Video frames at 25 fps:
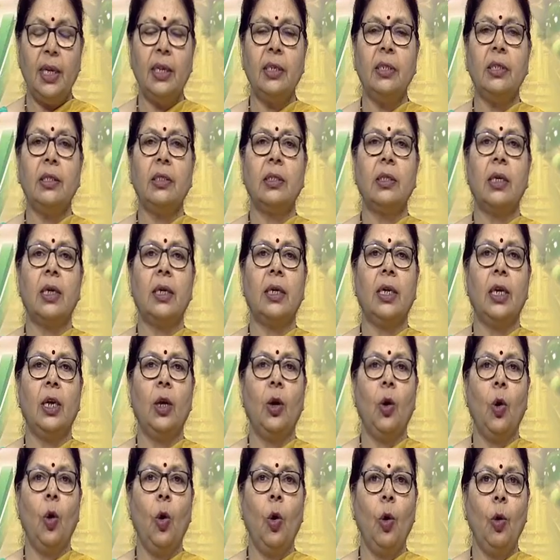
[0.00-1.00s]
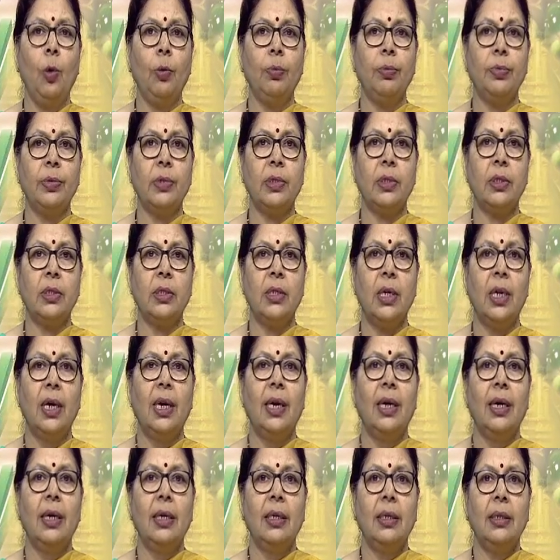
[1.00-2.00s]
in certain homes
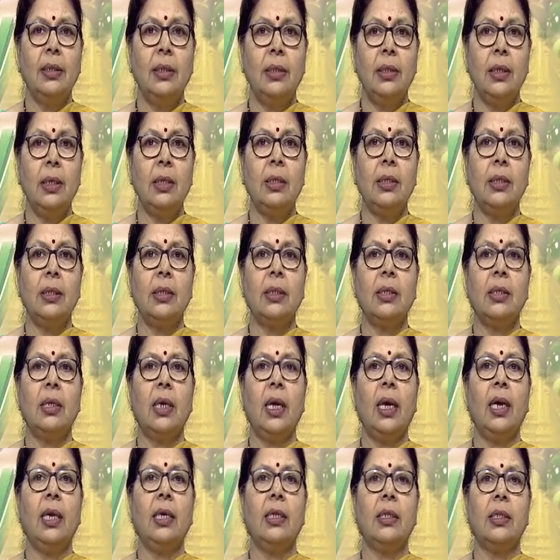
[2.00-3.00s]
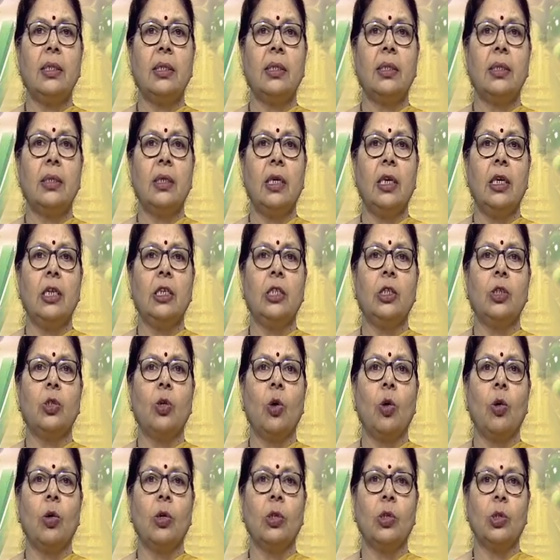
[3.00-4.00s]
this case is
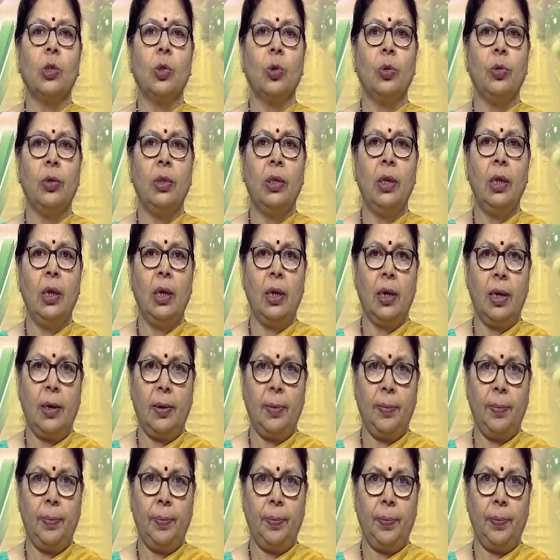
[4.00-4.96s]
also there.